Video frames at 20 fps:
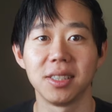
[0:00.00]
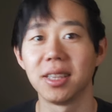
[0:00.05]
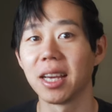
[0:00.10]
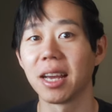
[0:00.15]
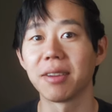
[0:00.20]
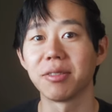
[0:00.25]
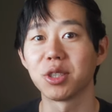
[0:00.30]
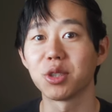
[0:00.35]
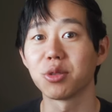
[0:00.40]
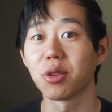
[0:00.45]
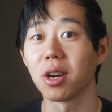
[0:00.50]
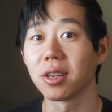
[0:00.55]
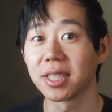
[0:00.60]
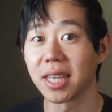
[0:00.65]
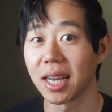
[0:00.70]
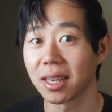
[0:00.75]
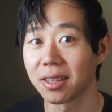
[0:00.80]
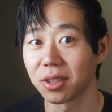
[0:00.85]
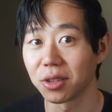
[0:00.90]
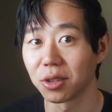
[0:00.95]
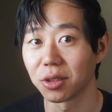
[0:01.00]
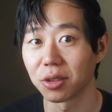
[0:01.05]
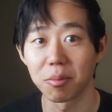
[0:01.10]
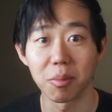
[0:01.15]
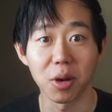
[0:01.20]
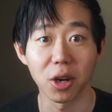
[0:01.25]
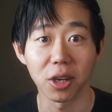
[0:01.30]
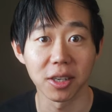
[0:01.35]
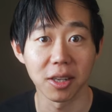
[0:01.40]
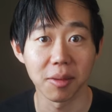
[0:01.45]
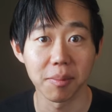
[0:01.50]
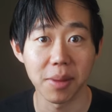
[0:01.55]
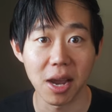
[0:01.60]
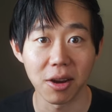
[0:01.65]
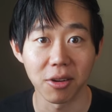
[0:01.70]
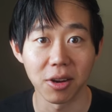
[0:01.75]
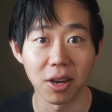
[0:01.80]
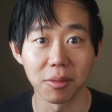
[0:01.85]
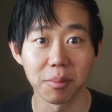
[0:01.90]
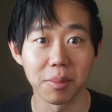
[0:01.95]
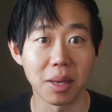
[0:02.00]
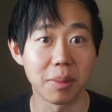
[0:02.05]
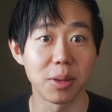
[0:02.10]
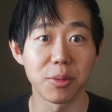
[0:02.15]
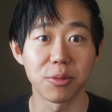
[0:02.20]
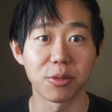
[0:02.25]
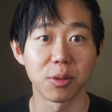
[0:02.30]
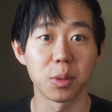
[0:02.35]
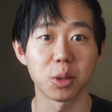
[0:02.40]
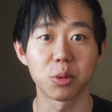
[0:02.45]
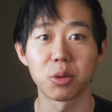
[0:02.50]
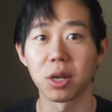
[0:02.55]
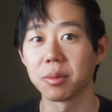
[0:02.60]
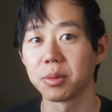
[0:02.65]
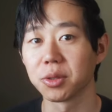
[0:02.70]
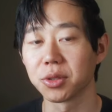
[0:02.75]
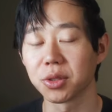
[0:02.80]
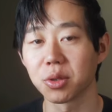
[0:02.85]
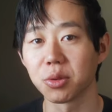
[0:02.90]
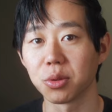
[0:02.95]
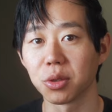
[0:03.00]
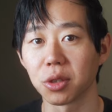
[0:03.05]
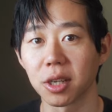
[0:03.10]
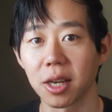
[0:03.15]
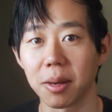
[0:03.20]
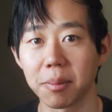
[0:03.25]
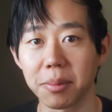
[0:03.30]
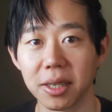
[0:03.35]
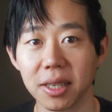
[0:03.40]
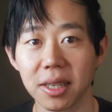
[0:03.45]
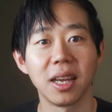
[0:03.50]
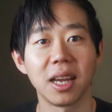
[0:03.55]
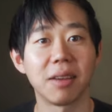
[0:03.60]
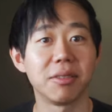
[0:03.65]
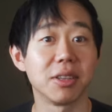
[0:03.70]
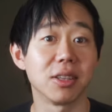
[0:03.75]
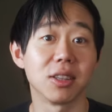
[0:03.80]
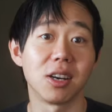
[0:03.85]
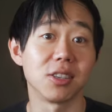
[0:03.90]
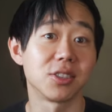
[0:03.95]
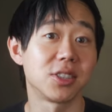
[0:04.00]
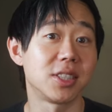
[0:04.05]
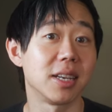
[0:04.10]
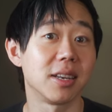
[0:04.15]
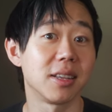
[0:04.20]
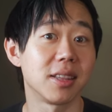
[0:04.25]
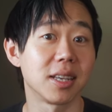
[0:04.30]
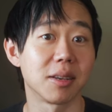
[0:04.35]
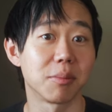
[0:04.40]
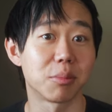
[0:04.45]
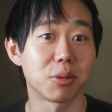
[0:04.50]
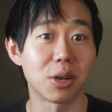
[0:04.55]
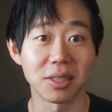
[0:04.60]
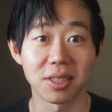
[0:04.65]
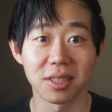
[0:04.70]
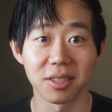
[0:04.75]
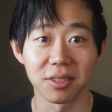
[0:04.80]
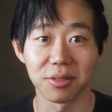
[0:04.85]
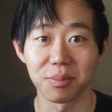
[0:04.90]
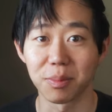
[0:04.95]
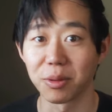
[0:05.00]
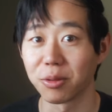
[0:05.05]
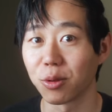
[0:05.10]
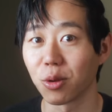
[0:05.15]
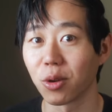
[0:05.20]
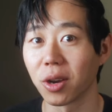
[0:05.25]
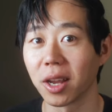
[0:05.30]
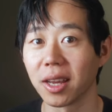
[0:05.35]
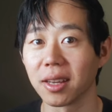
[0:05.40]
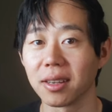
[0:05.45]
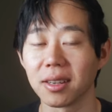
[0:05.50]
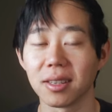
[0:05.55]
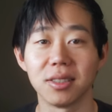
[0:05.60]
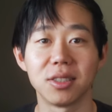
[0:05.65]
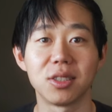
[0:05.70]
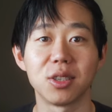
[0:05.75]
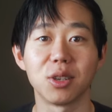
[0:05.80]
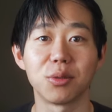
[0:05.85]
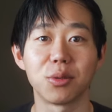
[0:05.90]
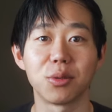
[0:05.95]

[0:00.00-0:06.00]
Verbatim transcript: Did they have a strong technical or marketing background, maybe from a credible school or company? Had they launched anything impressive beforehand, and so